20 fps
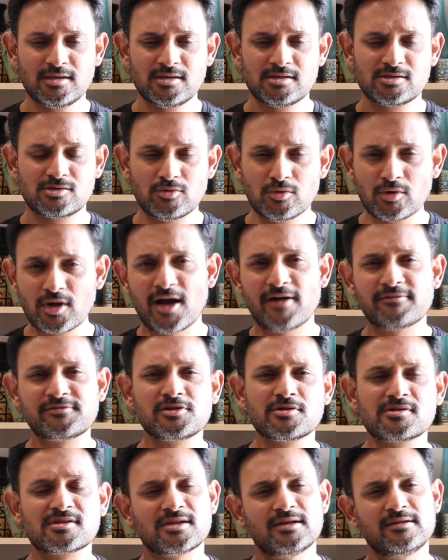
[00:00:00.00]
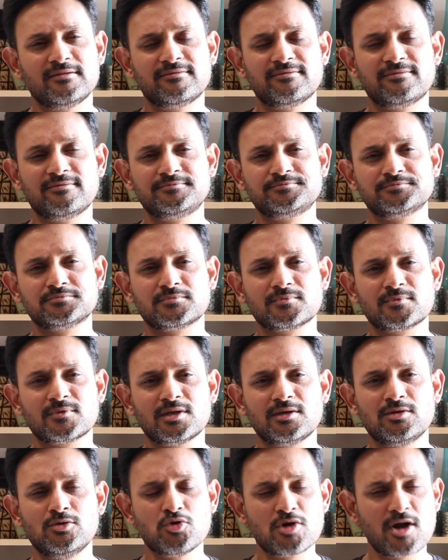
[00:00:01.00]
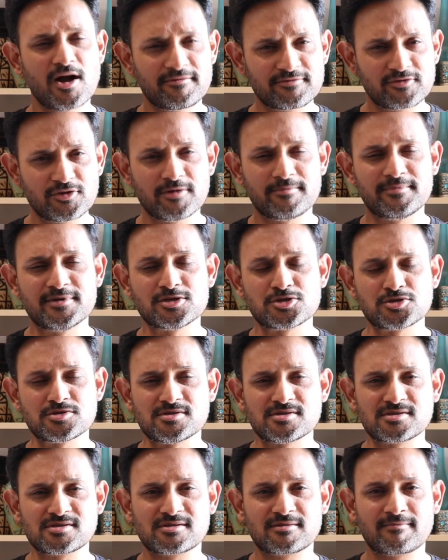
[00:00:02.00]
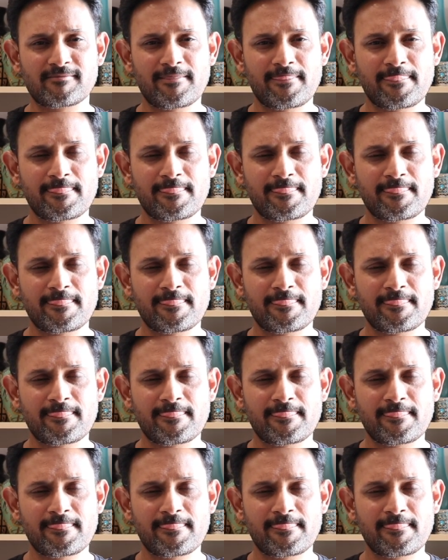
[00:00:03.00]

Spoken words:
So look after yourself, look after your patients.